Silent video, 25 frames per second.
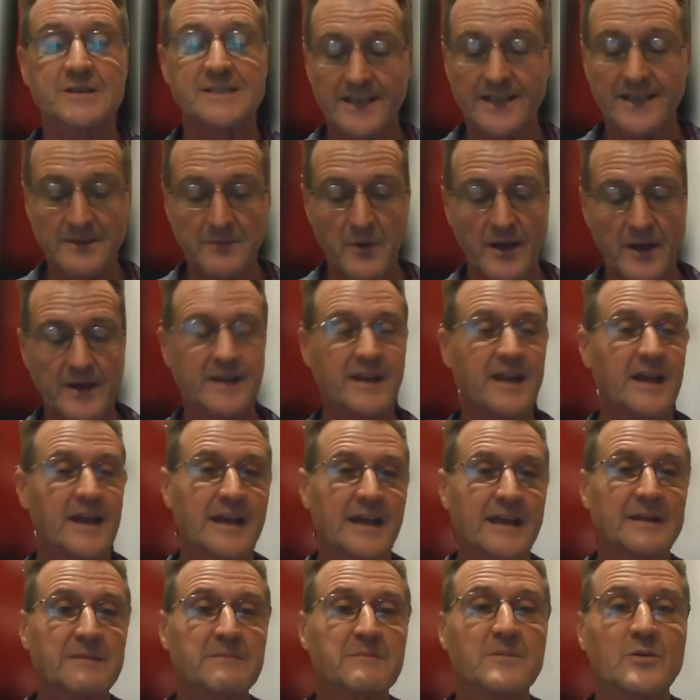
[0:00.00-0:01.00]
It's under my
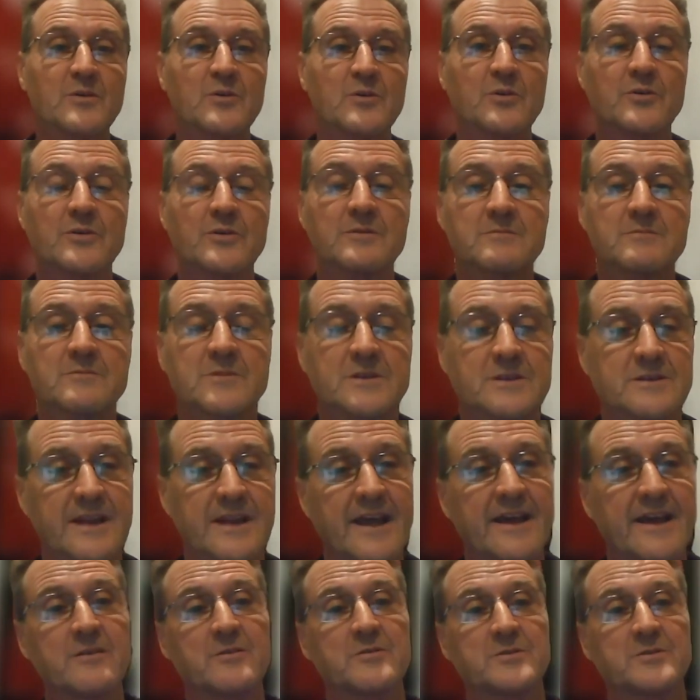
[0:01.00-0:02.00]
name or
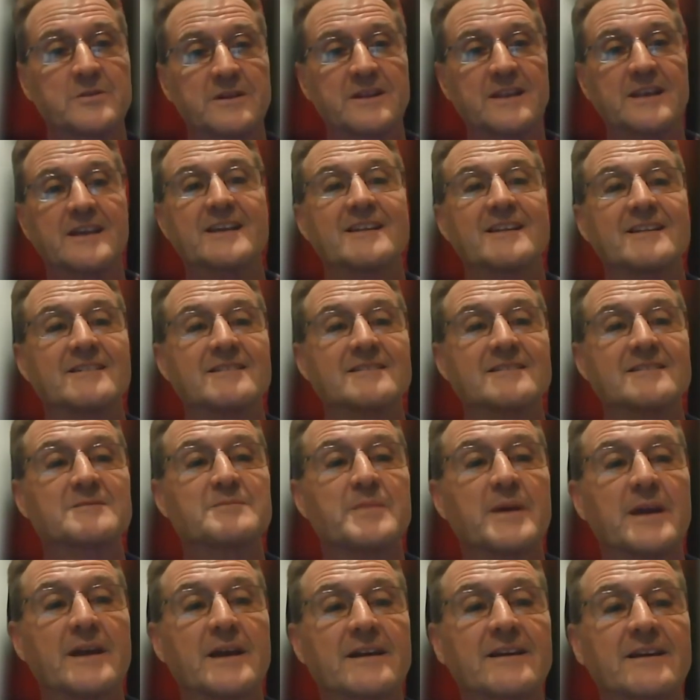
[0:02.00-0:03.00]
now or at the end?
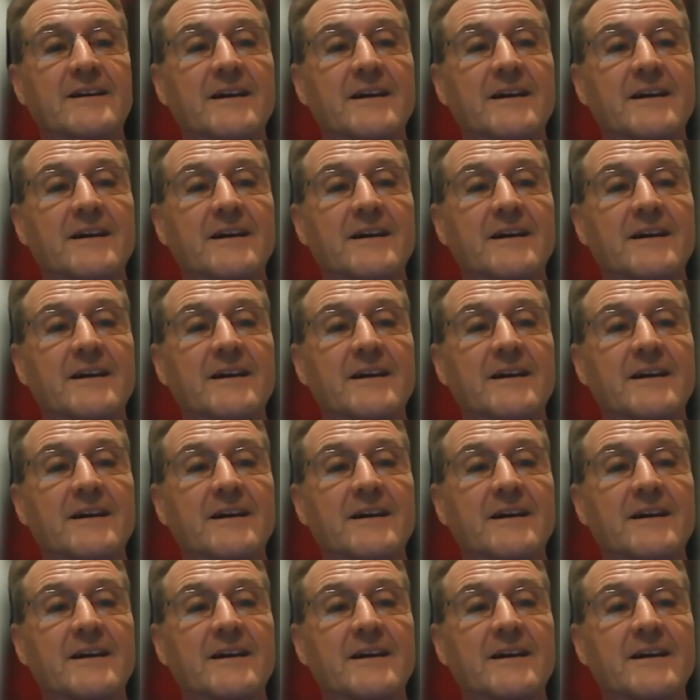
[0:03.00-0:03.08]
Yeah.